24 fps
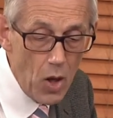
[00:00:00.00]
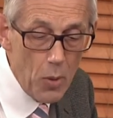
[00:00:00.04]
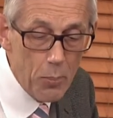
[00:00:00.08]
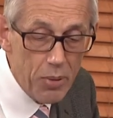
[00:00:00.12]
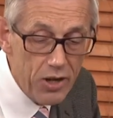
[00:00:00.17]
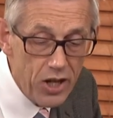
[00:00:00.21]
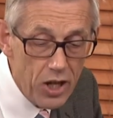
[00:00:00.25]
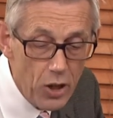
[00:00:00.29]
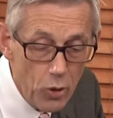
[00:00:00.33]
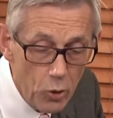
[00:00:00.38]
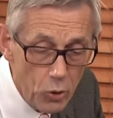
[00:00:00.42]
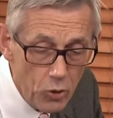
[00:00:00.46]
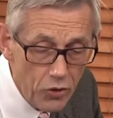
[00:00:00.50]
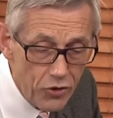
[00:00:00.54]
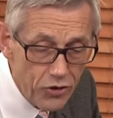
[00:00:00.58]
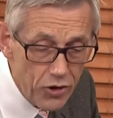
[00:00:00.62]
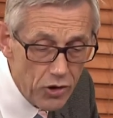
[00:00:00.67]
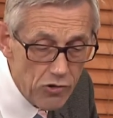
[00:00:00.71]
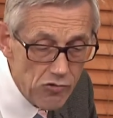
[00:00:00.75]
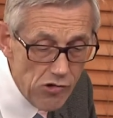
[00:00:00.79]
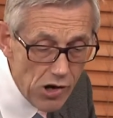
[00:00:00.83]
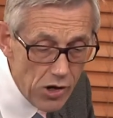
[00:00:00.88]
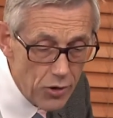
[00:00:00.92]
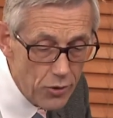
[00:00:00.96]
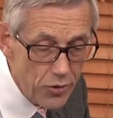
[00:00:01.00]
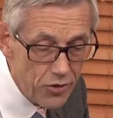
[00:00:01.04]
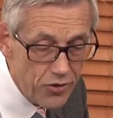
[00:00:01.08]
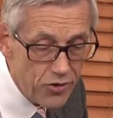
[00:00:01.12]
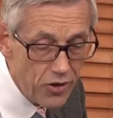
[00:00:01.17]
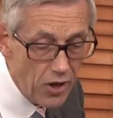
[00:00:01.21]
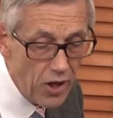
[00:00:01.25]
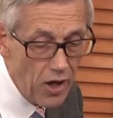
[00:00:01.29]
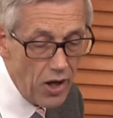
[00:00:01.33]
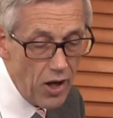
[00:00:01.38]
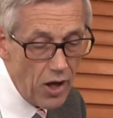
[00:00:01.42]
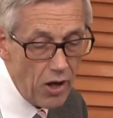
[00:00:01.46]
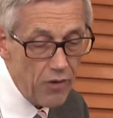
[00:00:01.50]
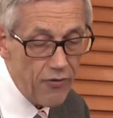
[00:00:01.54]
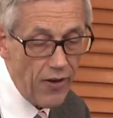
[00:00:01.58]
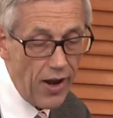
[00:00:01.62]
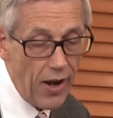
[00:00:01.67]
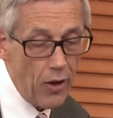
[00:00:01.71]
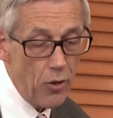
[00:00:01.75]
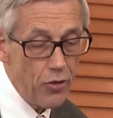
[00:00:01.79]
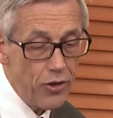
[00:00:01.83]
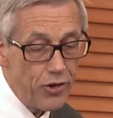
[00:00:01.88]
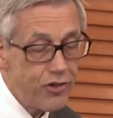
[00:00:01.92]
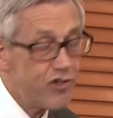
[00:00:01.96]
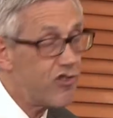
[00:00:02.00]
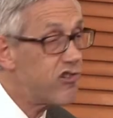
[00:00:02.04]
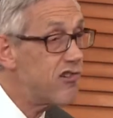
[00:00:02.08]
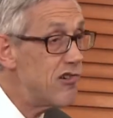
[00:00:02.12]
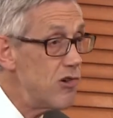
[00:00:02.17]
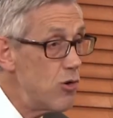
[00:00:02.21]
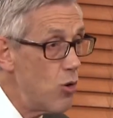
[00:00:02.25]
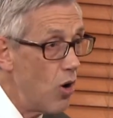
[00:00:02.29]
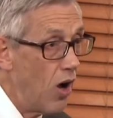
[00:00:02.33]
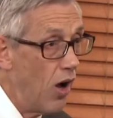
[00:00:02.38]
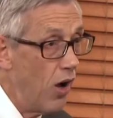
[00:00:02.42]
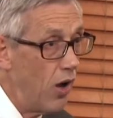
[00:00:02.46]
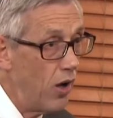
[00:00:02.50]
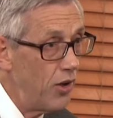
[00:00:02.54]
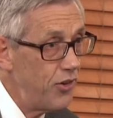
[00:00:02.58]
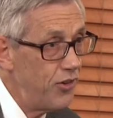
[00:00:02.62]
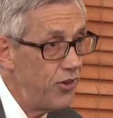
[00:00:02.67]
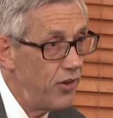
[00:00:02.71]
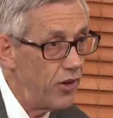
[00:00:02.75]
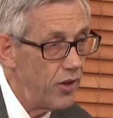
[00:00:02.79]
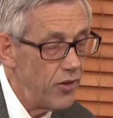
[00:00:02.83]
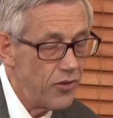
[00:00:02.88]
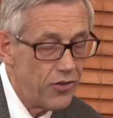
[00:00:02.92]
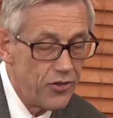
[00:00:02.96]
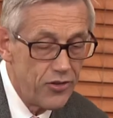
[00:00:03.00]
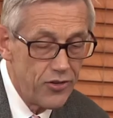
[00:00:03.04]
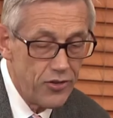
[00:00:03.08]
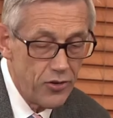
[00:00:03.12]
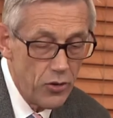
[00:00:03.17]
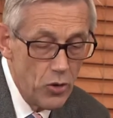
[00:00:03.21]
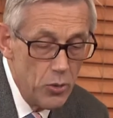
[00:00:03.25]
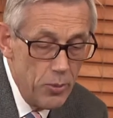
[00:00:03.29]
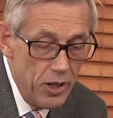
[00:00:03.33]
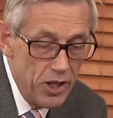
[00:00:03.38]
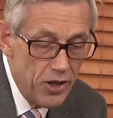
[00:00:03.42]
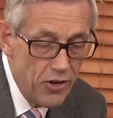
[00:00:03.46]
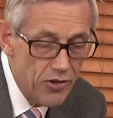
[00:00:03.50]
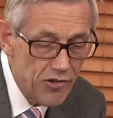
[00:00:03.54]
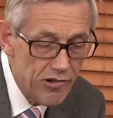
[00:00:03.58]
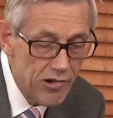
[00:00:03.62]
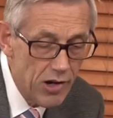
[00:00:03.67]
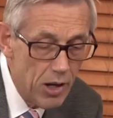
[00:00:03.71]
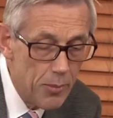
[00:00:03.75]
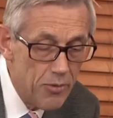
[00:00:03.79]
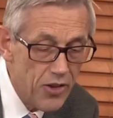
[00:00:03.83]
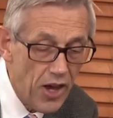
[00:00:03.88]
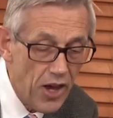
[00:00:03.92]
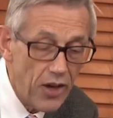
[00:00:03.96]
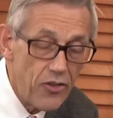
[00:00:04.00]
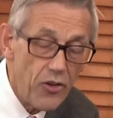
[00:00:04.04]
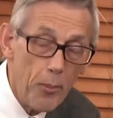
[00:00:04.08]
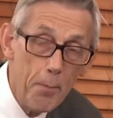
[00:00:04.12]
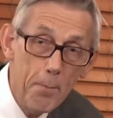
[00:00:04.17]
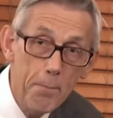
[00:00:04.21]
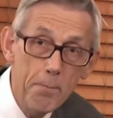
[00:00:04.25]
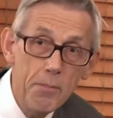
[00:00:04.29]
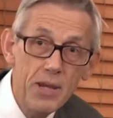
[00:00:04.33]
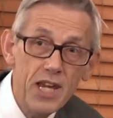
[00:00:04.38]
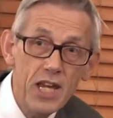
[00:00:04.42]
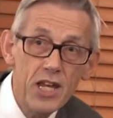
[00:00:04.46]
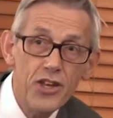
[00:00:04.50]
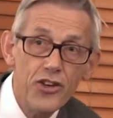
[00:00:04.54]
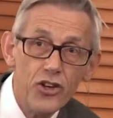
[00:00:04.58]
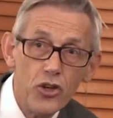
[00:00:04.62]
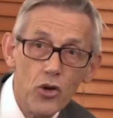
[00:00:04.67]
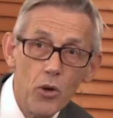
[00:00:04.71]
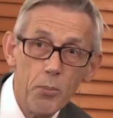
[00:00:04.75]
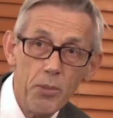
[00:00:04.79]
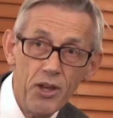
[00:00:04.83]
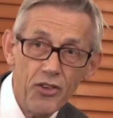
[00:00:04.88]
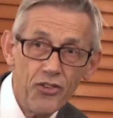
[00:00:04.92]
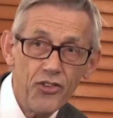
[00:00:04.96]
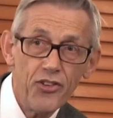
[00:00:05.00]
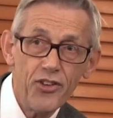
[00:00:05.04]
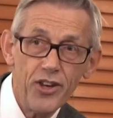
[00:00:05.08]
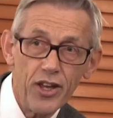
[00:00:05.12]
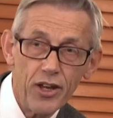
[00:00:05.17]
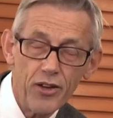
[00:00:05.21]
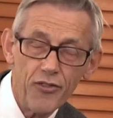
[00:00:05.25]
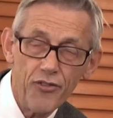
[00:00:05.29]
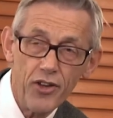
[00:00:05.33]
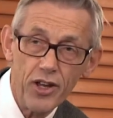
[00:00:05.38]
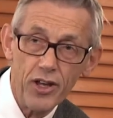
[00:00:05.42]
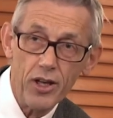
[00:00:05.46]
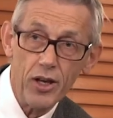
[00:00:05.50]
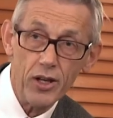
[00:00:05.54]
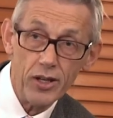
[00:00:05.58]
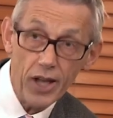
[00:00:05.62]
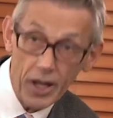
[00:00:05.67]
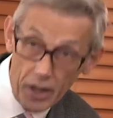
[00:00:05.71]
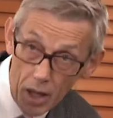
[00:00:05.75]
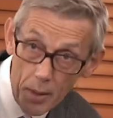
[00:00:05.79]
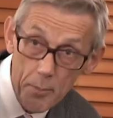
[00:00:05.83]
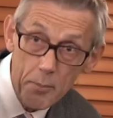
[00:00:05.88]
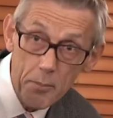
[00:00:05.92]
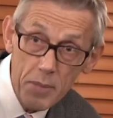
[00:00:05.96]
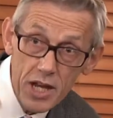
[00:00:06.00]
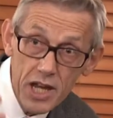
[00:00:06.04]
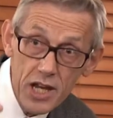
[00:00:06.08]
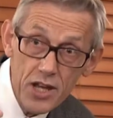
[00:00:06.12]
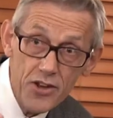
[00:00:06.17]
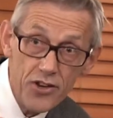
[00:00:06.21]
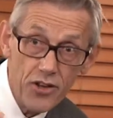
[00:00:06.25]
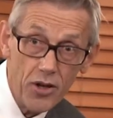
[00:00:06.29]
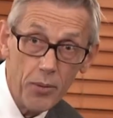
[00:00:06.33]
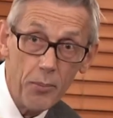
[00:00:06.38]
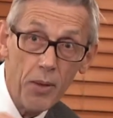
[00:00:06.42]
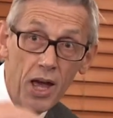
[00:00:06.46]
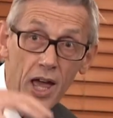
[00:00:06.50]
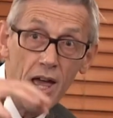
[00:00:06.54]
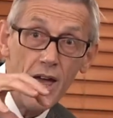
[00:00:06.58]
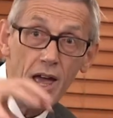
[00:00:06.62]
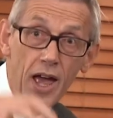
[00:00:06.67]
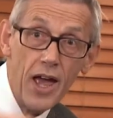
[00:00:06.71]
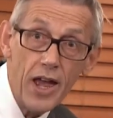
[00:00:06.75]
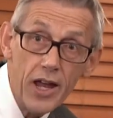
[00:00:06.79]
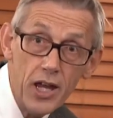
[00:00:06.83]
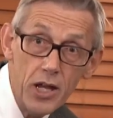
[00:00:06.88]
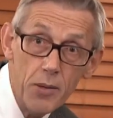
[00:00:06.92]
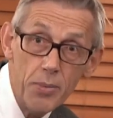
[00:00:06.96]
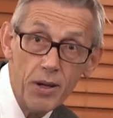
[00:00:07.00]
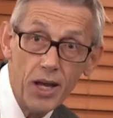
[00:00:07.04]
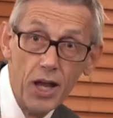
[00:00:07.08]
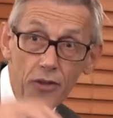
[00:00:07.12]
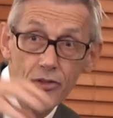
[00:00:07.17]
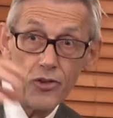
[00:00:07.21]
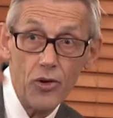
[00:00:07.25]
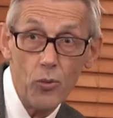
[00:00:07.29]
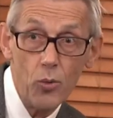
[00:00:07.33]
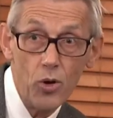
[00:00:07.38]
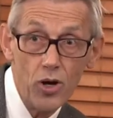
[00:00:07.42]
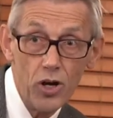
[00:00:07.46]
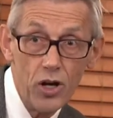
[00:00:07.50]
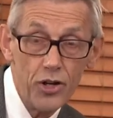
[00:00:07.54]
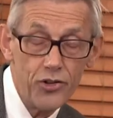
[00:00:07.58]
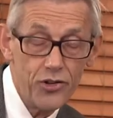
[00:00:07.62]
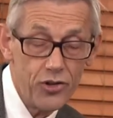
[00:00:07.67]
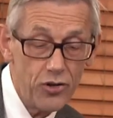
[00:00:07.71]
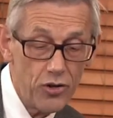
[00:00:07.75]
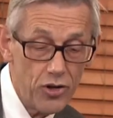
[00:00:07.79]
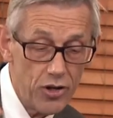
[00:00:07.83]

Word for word: But he also wrote of how the true artist, whom he describes as a mediumistic figure, like a medium, able, as it were, to